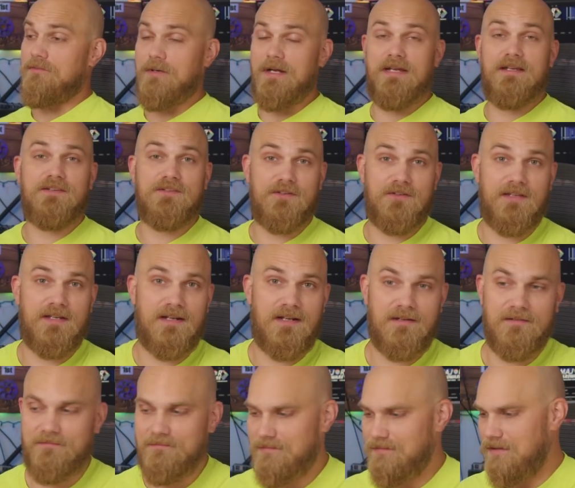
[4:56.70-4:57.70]
way easier than
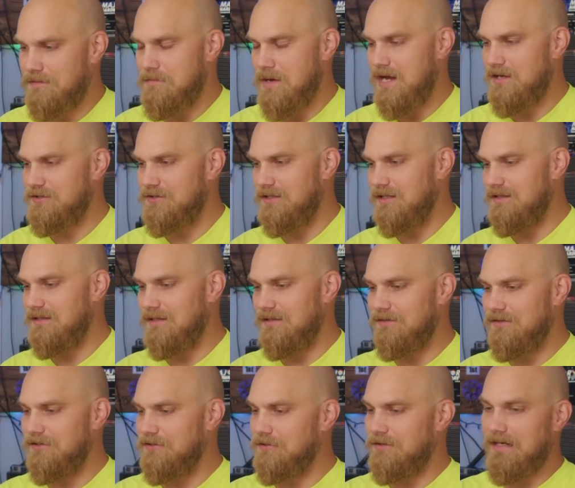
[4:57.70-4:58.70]
I imagined it
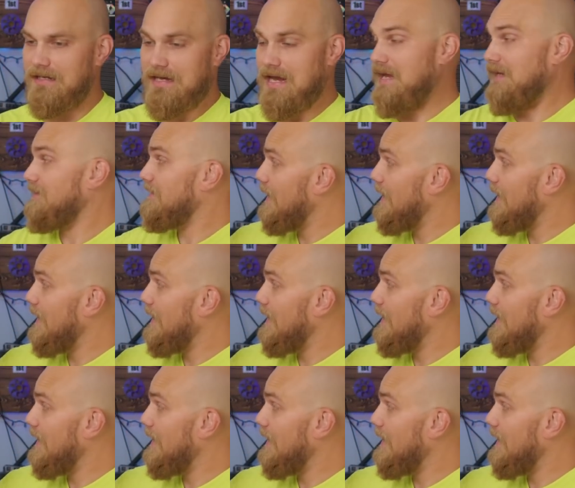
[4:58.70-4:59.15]
did too. And at